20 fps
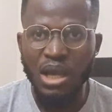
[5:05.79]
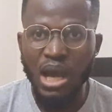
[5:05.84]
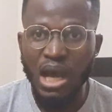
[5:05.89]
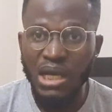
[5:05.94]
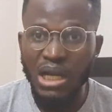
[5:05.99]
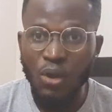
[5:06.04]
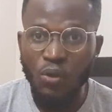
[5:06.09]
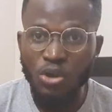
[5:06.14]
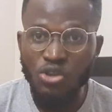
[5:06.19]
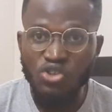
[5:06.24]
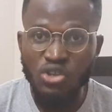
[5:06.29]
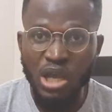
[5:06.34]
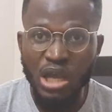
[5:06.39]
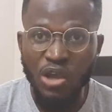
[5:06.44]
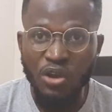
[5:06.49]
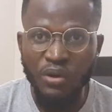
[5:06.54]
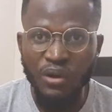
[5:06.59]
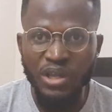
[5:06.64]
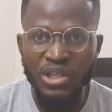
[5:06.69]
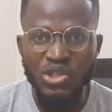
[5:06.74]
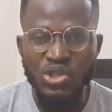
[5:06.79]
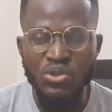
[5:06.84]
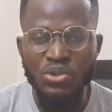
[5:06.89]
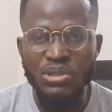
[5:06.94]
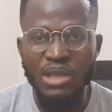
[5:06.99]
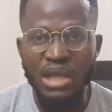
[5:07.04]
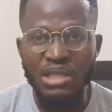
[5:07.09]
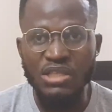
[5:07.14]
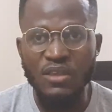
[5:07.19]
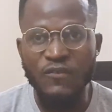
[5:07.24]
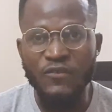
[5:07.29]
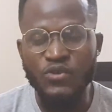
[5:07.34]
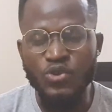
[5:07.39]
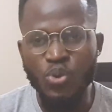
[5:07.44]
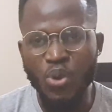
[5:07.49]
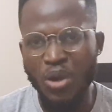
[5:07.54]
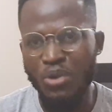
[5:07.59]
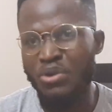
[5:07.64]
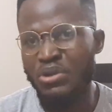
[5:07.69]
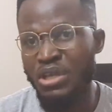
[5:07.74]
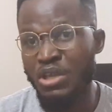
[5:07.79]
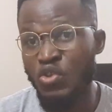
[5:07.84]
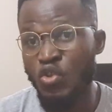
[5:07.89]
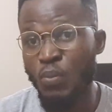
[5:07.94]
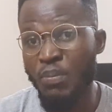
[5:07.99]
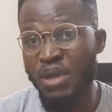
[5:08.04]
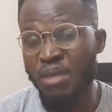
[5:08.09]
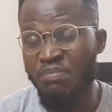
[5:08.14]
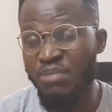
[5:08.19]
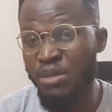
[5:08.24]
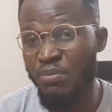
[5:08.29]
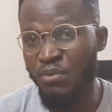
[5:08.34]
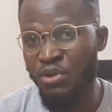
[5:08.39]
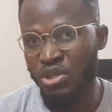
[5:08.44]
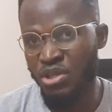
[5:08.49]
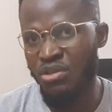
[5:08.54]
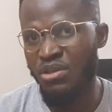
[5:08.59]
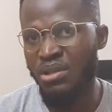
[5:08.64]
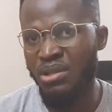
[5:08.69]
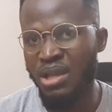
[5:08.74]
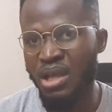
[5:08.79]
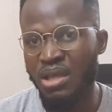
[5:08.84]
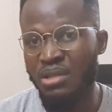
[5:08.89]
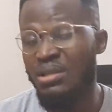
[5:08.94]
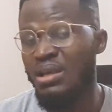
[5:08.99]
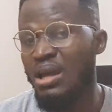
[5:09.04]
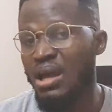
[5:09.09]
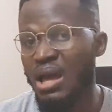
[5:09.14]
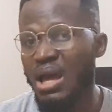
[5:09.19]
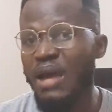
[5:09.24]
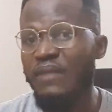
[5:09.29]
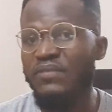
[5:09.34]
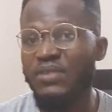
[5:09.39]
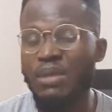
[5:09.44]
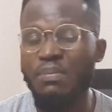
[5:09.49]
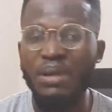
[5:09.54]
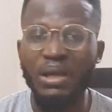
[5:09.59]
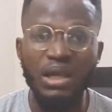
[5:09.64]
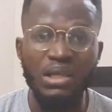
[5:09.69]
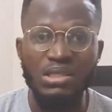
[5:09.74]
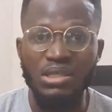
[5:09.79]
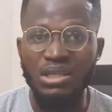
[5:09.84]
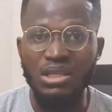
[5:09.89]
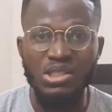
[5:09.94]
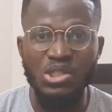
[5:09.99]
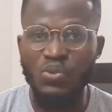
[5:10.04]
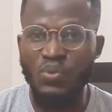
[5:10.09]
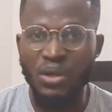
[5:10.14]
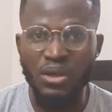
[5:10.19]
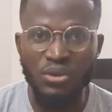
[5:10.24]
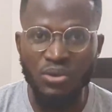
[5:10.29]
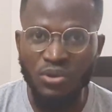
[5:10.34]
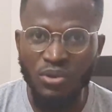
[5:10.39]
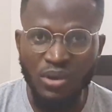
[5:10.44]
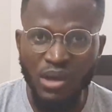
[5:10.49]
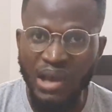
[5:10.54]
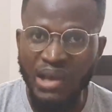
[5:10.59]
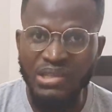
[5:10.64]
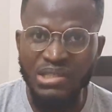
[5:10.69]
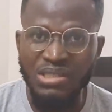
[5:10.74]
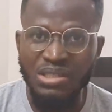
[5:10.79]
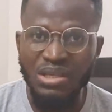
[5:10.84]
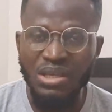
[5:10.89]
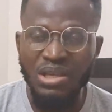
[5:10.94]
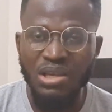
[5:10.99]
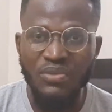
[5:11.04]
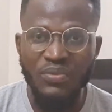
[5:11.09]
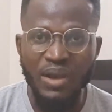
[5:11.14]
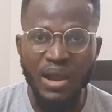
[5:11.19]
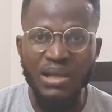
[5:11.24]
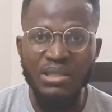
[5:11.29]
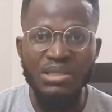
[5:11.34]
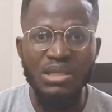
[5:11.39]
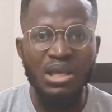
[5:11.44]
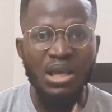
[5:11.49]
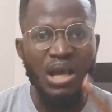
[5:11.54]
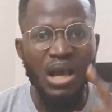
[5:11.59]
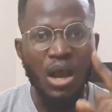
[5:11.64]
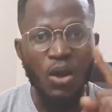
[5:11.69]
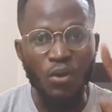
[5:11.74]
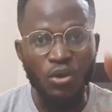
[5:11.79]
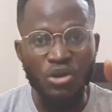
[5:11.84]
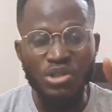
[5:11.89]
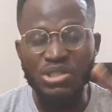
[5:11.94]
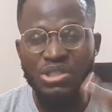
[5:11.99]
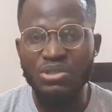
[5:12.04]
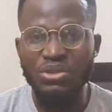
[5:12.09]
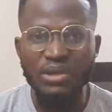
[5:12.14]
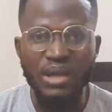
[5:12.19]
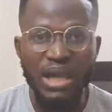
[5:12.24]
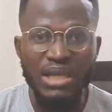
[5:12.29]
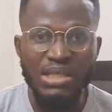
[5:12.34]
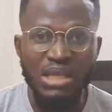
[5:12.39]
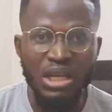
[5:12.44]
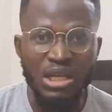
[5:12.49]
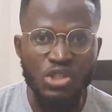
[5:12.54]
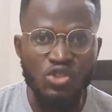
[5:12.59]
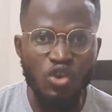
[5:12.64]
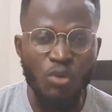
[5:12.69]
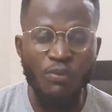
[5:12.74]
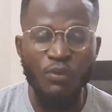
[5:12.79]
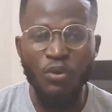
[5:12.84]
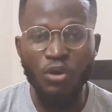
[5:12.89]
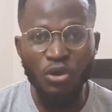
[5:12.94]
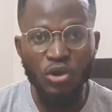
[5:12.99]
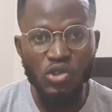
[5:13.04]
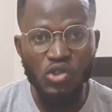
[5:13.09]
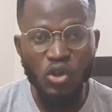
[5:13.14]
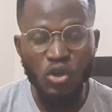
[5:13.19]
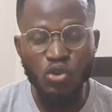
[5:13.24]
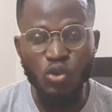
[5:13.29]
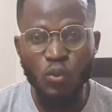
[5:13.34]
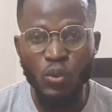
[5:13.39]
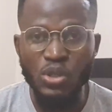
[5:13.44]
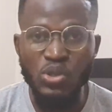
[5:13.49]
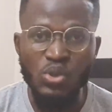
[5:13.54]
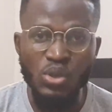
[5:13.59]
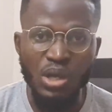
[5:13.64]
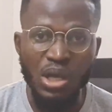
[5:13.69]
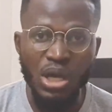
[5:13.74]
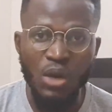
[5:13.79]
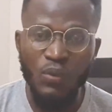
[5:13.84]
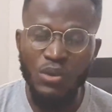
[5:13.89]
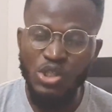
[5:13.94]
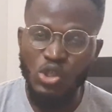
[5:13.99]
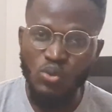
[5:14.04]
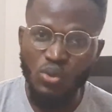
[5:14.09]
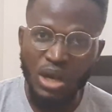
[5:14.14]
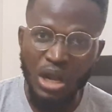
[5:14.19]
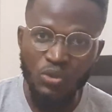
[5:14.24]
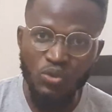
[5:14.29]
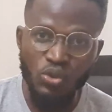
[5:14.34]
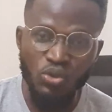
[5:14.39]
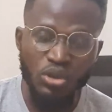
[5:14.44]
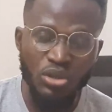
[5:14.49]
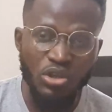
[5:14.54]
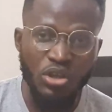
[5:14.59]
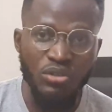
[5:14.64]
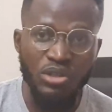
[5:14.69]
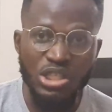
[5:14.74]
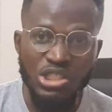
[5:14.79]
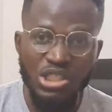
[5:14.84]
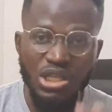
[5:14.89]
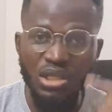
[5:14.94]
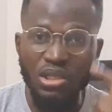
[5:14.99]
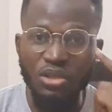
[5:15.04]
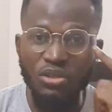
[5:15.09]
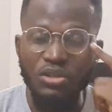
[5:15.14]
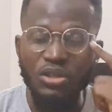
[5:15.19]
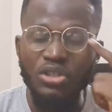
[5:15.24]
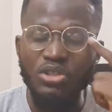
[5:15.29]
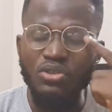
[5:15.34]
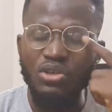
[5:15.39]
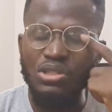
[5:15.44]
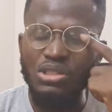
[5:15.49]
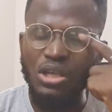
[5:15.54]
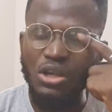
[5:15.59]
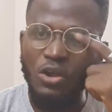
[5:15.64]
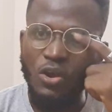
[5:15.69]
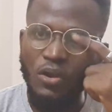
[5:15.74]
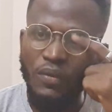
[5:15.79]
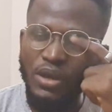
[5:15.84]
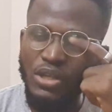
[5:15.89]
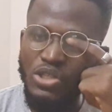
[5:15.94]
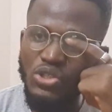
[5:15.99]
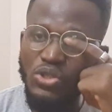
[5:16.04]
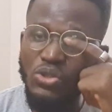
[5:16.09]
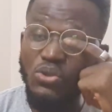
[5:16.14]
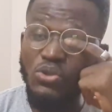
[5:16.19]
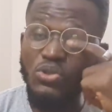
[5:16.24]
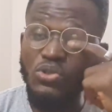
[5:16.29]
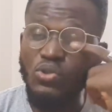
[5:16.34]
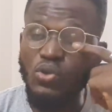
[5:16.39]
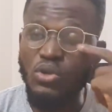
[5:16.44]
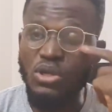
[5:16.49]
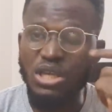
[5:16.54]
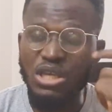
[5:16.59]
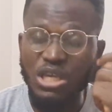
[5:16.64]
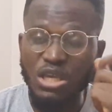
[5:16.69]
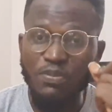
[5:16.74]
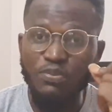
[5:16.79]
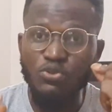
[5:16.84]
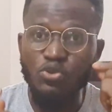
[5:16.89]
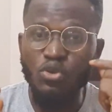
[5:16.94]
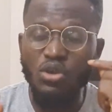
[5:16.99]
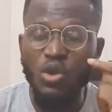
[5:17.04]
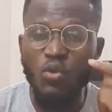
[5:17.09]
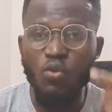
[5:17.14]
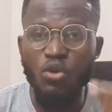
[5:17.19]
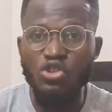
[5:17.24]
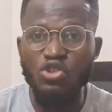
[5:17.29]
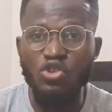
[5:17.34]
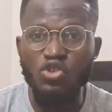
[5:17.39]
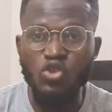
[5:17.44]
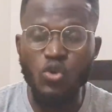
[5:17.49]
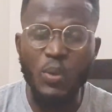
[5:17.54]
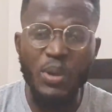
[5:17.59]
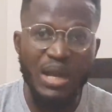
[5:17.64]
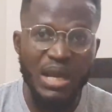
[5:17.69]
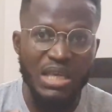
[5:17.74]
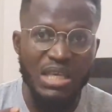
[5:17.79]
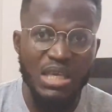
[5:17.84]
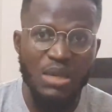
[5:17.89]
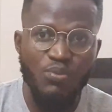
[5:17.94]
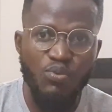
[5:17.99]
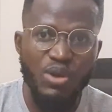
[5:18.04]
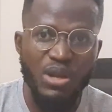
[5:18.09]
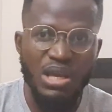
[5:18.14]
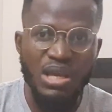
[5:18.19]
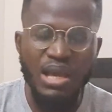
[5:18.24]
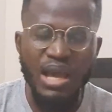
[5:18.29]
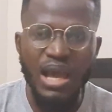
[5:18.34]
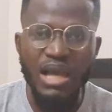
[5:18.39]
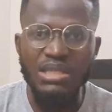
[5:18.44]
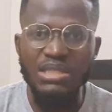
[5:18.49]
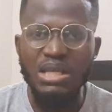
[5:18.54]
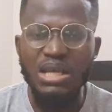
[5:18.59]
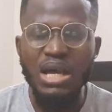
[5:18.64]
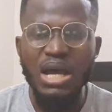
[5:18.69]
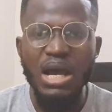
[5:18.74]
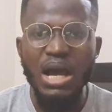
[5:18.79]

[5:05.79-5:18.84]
And I want to encourage you that if you are looking to make big money online, affiliate marketing is the way to go, guys, right? I want to see you guys at the top. I want us all to win together, which is what I do today on this channel. Just encourage you to keep doing what you're doing and keep winning, guys.